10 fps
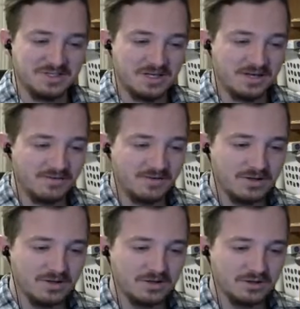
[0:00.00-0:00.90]
Every
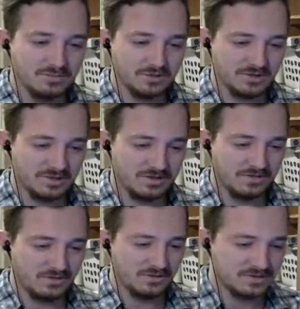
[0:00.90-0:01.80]
human that
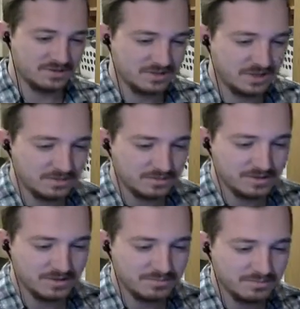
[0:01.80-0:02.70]
falls down
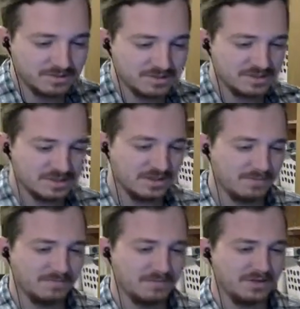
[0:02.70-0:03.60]
here meets the same
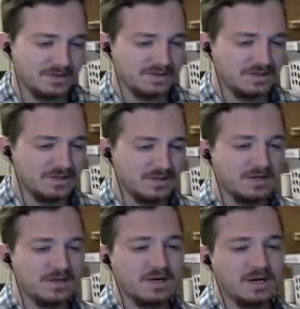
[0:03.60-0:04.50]
fate.
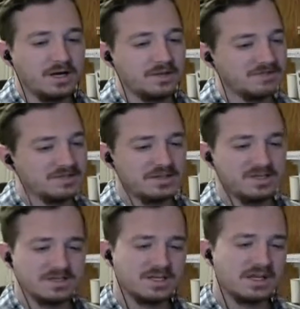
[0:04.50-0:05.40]
I have seen
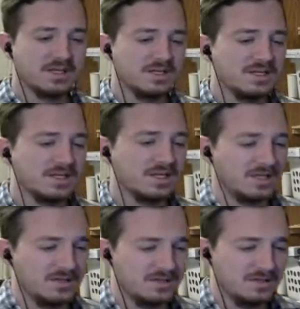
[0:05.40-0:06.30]
it again and again.
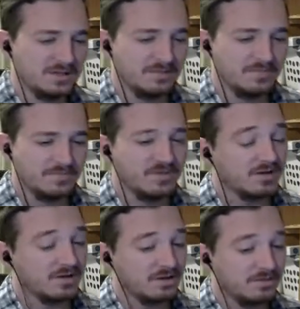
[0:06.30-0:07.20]
They
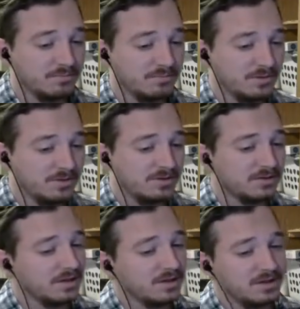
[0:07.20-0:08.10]
come,
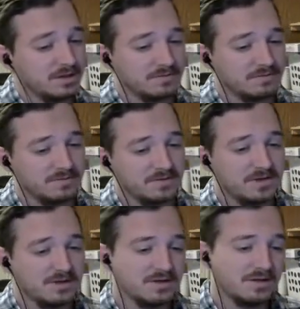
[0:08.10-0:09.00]
they leave,
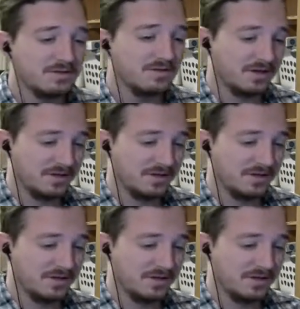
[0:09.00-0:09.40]
they die.